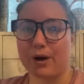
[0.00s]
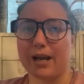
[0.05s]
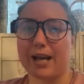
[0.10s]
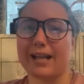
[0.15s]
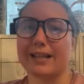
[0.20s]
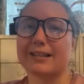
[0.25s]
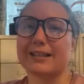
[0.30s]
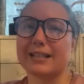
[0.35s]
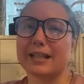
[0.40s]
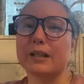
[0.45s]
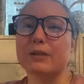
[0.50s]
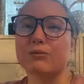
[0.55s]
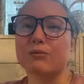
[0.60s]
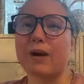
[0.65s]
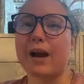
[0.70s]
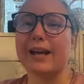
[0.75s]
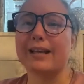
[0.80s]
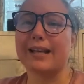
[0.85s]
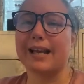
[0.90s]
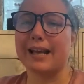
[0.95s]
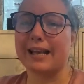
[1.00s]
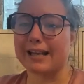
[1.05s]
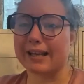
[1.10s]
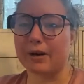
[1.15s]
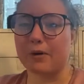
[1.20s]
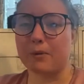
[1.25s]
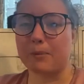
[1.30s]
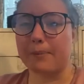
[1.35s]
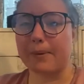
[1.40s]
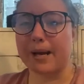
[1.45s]
It did rain a
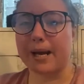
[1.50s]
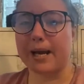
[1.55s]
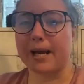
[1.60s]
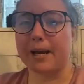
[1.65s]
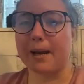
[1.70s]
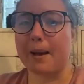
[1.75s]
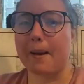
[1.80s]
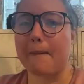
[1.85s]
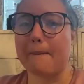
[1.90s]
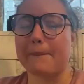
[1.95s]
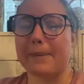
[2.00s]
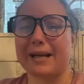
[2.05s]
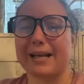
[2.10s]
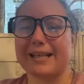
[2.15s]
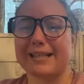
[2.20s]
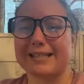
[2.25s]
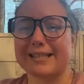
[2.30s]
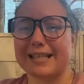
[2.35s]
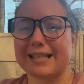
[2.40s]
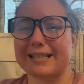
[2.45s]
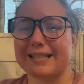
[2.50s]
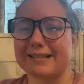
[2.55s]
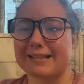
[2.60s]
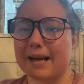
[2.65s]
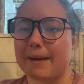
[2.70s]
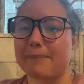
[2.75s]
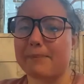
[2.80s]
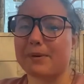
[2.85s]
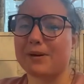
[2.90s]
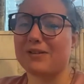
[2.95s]
little bit, but it didn't
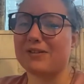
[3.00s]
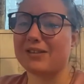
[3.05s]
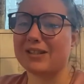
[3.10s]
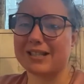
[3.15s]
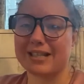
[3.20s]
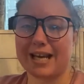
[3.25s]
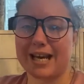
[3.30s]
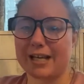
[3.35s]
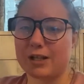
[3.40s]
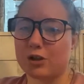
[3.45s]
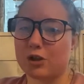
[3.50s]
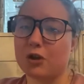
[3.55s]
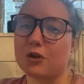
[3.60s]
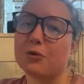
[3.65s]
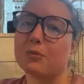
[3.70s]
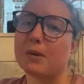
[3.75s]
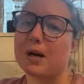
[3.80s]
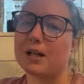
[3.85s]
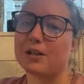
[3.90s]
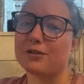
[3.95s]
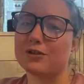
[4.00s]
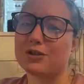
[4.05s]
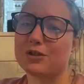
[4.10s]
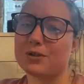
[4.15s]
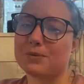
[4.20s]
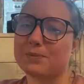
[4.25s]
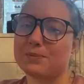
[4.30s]
dampen the day too much.